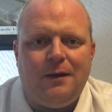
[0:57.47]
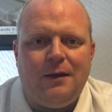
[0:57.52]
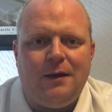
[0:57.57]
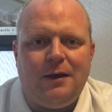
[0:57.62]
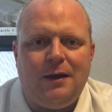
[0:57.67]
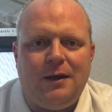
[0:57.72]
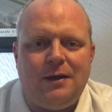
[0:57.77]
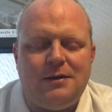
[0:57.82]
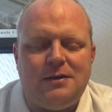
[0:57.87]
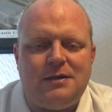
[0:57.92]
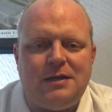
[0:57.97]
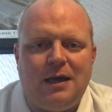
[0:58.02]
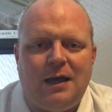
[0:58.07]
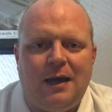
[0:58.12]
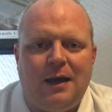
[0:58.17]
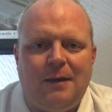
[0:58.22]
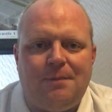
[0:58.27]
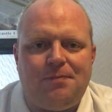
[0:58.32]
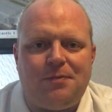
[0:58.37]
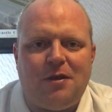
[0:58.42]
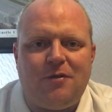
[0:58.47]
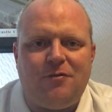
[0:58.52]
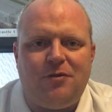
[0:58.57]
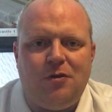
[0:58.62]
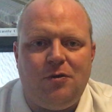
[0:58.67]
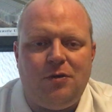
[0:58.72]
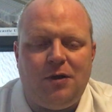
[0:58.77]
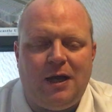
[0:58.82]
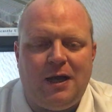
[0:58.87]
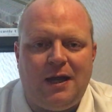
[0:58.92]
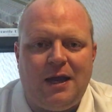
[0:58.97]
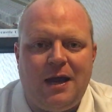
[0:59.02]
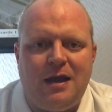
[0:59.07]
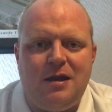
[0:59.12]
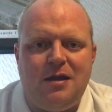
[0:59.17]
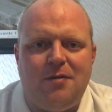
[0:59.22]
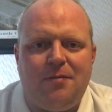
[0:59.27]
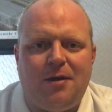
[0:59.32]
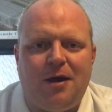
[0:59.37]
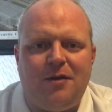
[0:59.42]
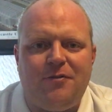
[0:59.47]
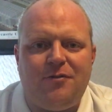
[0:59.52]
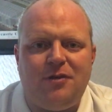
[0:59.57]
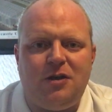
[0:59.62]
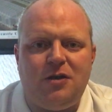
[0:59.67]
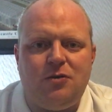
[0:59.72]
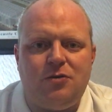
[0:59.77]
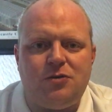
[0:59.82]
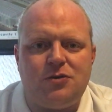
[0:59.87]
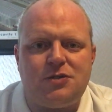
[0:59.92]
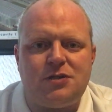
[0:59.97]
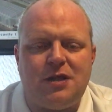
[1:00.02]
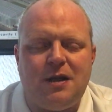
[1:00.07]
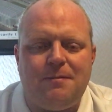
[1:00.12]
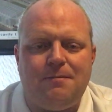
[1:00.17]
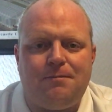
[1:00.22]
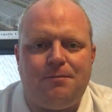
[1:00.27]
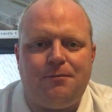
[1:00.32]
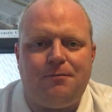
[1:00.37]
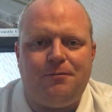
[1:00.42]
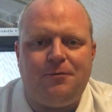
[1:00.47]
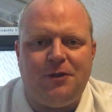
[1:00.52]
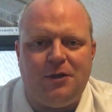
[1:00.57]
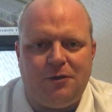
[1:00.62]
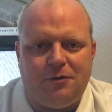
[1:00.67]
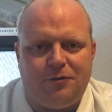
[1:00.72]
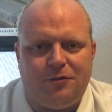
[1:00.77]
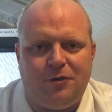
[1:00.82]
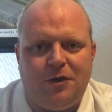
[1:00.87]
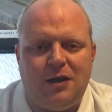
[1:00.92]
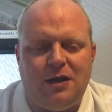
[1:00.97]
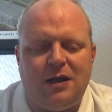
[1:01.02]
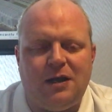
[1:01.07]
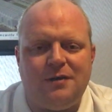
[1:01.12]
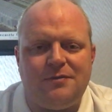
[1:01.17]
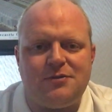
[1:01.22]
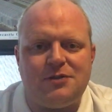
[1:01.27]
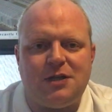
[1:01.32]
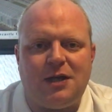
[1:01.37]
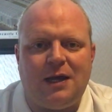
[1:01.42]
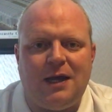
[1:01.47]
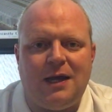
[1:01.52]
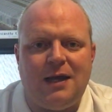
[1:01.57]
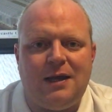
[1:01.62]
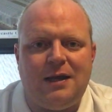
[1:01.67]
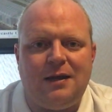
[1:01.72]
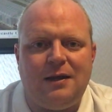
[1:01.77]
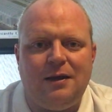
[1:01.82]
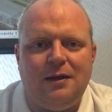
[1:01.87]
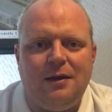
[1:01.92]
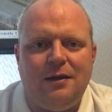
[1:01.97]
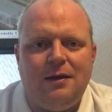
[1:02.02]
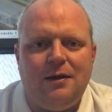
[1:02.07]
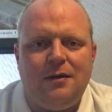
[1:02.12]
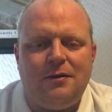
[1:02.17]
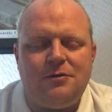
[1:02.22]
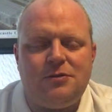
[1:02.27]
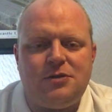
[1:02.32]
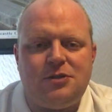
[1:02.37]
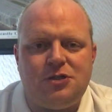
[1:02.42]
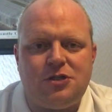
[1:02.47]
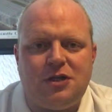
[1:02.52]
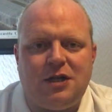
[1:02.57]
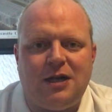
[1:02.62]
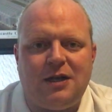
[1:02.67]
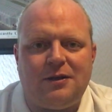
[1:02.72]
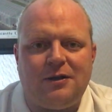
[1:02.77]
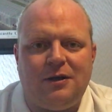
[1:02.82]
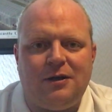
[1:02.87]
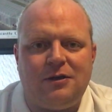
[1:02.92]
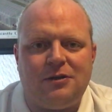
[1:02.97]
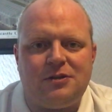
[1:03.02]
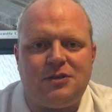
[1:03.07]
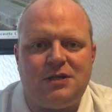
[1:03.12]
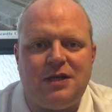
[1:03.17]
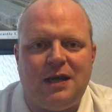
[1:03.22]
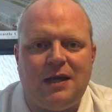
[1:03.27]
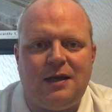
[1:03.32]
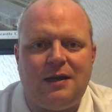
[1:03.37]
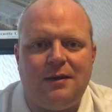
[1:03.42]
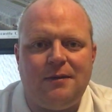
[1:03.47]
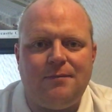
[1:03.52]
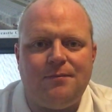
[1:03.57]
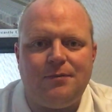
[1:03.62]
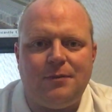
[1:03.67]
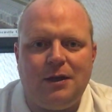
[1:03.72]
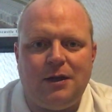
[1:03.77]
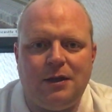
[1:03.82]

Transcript: And if you like any of my videos, then feel free to give us a like. Just click the little tick, the